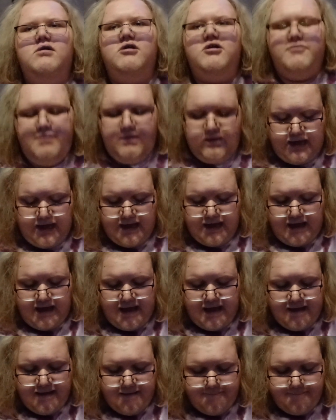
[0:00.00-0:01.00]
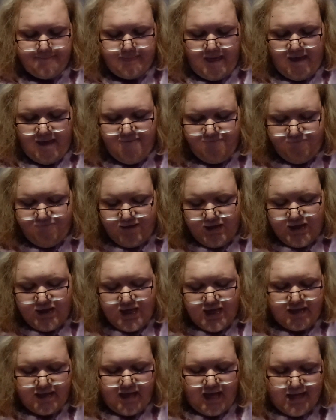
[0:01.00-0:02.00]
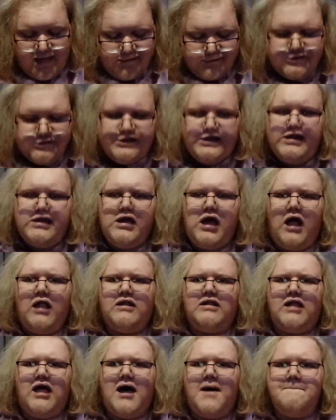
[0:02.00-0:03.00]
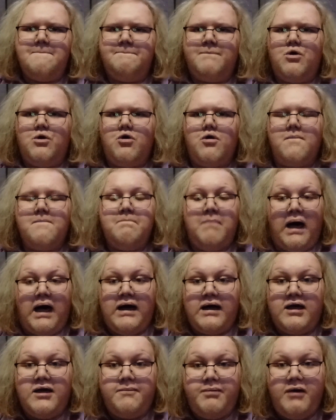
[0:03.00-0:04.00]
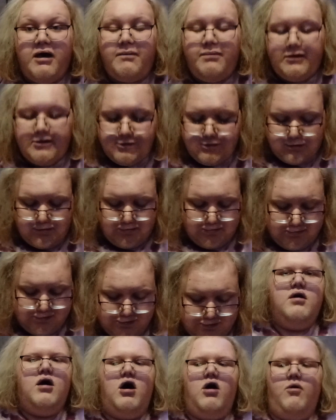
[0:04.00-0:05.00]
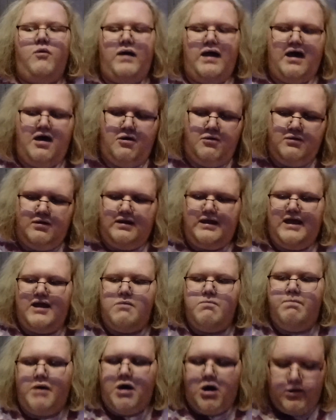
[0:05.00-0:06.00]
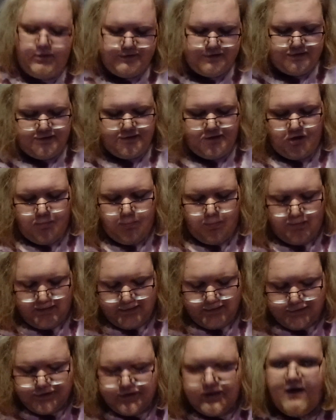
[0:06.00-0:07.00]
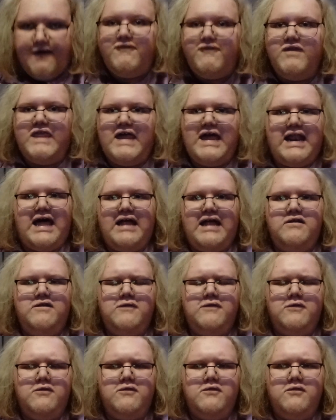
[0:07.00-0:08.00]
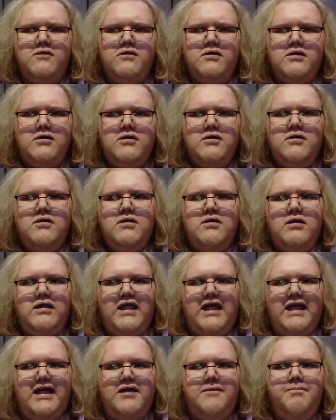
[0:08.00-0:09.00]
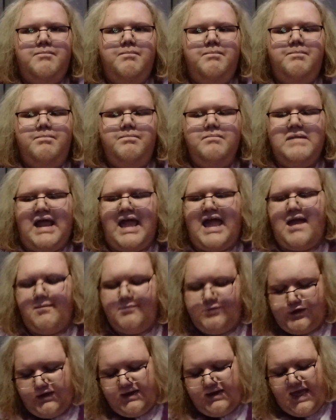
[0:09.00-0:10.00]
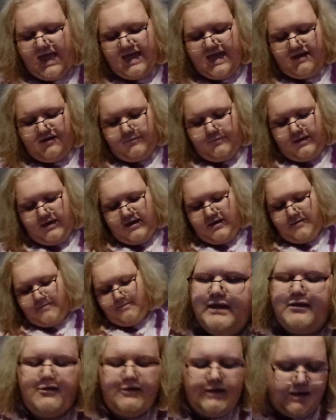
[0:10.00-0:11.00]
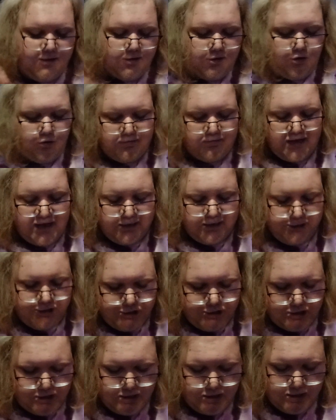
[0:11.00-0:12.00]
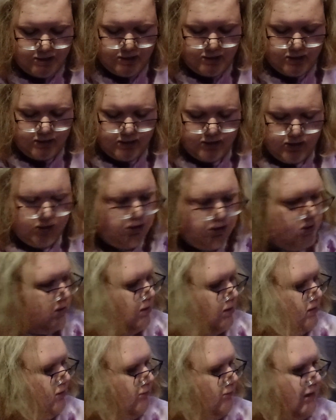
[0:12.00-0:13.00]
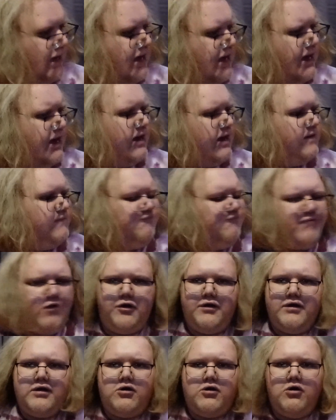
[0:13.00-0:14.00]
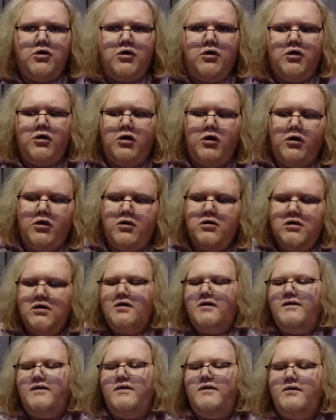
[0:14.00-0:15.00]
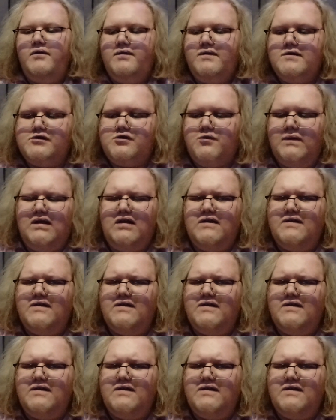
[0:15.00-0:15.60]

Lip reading: but I feel like I see a lot more manga publishers around, like, Barnes & Noble and stuff than I do, like, names on anime. Like, you got Kodansha, you got Vertical. Those are really